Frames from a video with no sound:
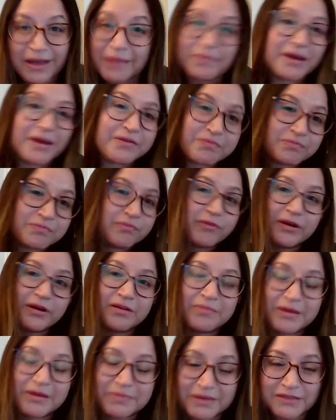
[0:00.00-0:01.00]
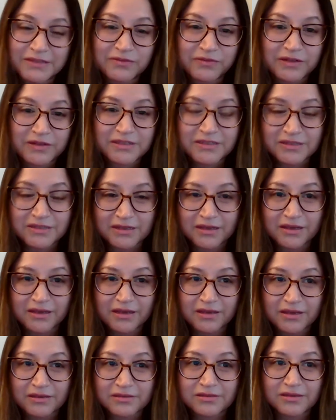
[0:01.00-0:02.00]
And one of my best friends, she
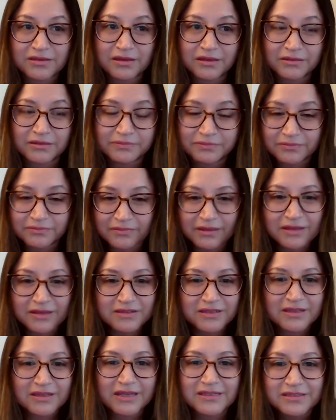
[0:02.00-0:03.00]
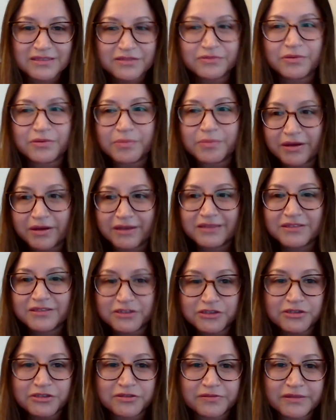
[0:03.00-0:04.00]
is, she does the robotic
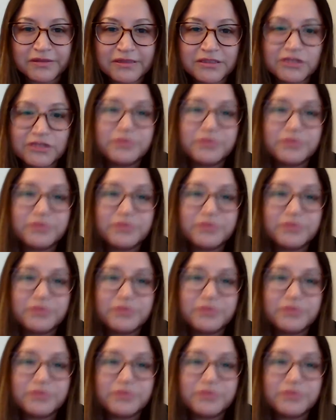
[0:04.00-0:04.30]
surgeries.